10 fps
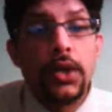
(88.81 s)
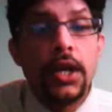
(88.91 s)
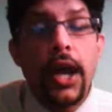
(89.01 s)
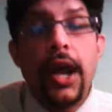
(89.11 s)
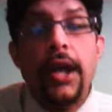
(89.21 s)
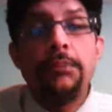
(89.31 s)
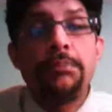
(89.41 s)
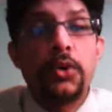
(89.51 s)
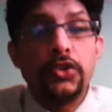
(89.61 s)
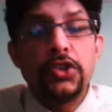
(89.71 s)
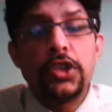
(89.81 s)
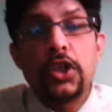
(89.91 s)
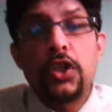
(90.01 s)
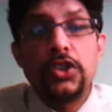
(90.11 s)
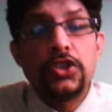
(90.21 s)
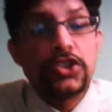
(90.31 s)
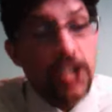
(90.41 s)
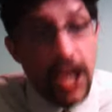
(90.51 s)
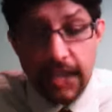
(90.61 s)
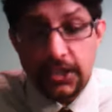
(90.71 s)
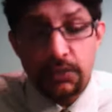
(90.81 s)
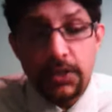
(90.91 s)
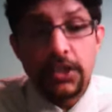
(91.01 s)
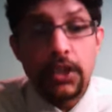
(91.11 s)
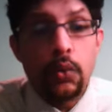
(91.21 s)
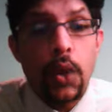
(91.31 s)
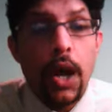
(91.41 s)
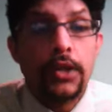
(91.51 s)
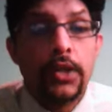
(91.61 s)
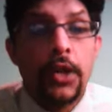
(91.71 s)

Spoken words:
and producing the goods as and when they require.